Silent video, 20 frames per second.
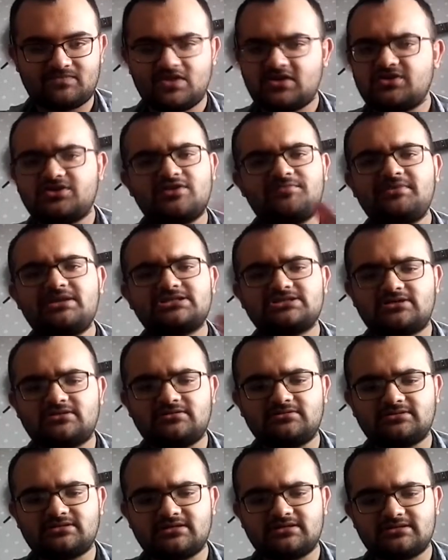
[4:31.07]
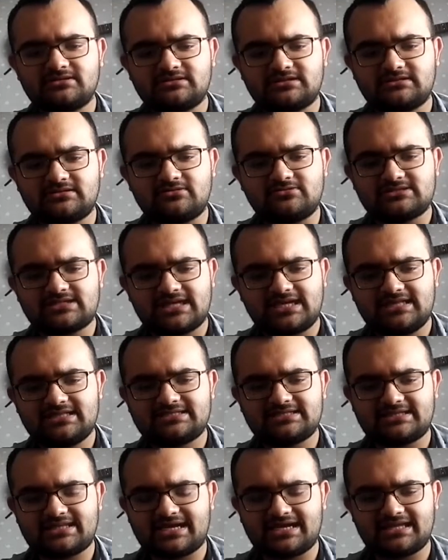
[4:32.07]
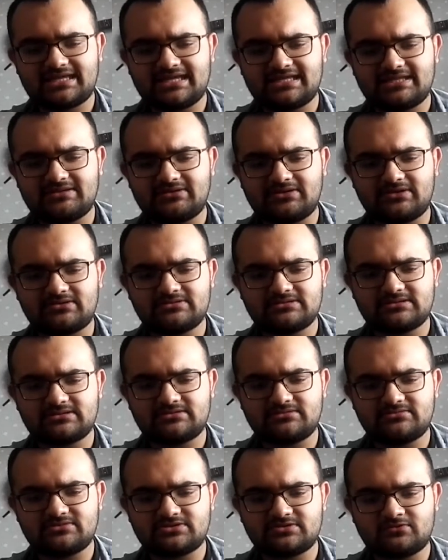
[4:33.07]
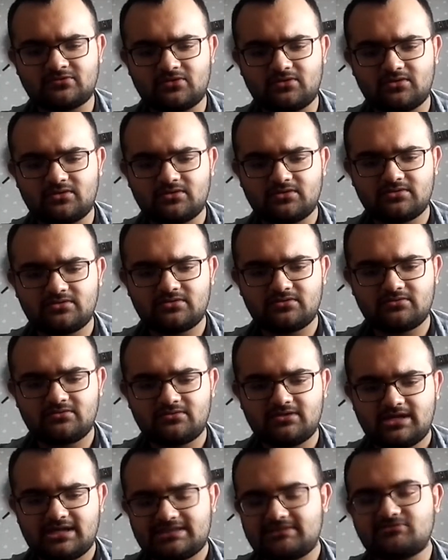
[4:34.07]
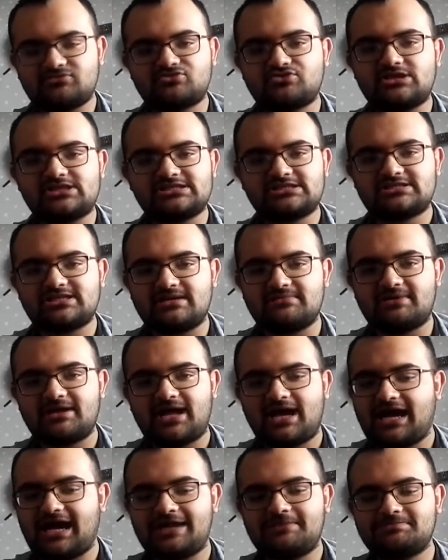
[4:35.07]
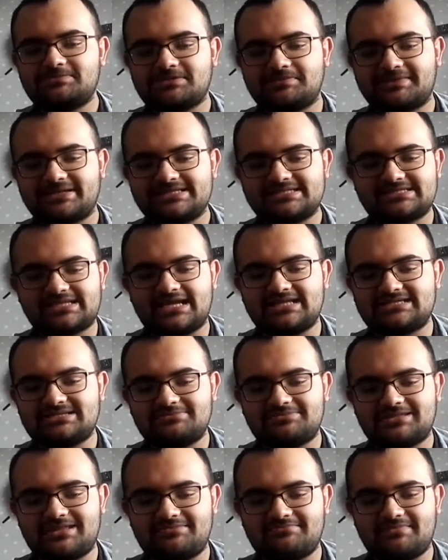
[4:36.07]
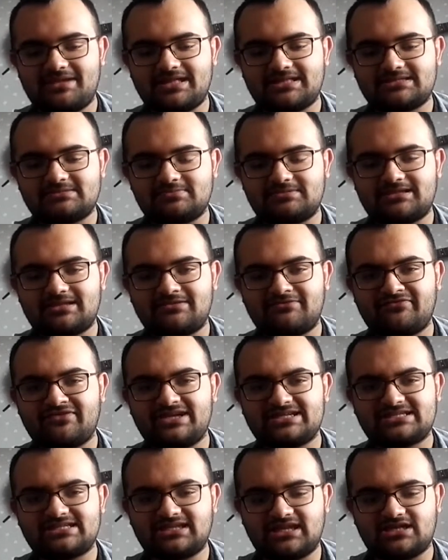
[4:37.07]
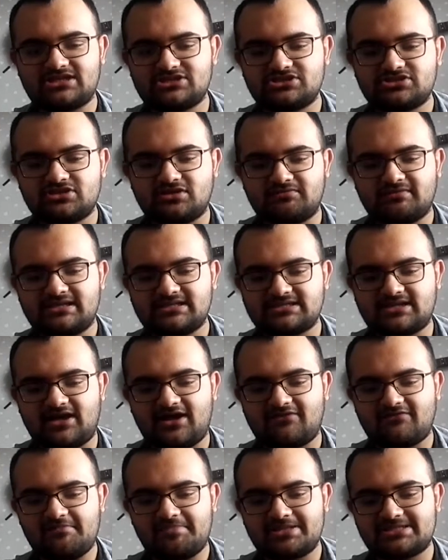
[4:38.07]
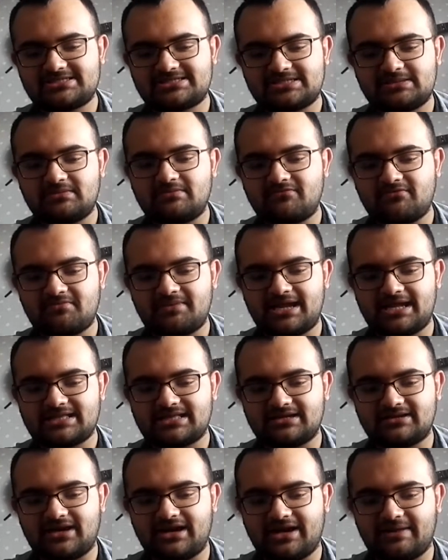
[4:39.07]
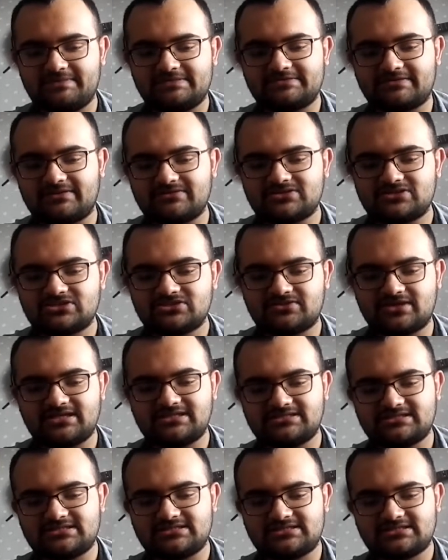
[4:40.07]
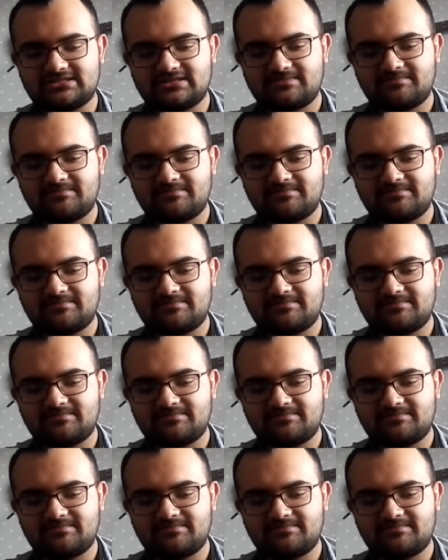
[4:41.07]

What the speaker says: Nobody told those kids at that gig they were going to war. They were dressed up, hyped up, excited with their mates. When the first gunshot went off, I bet some of them had their arms around strangers.